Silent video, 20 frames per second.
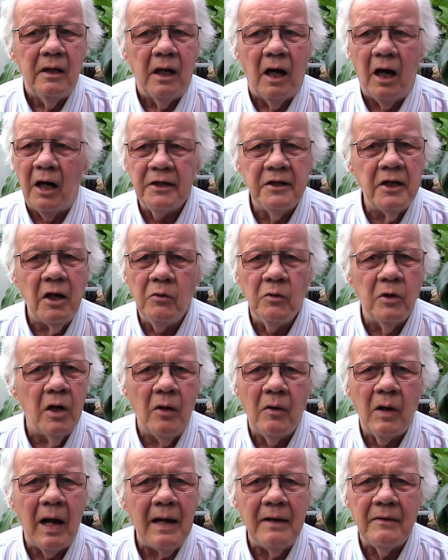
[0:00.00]
I don't
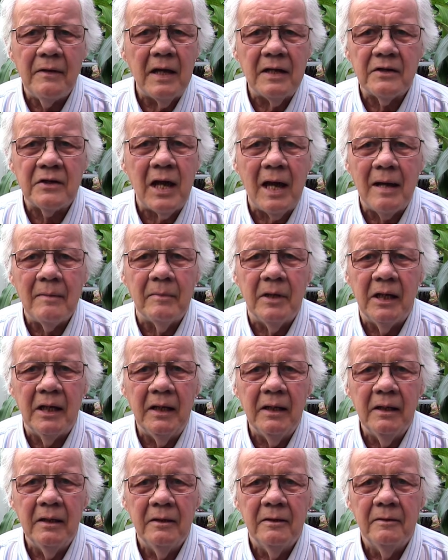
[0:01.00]
know how that's
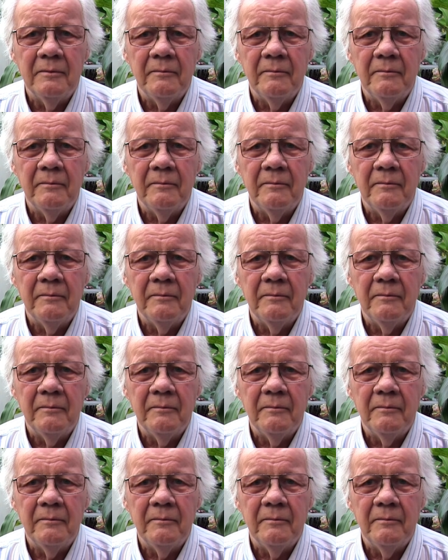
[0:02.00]
happening.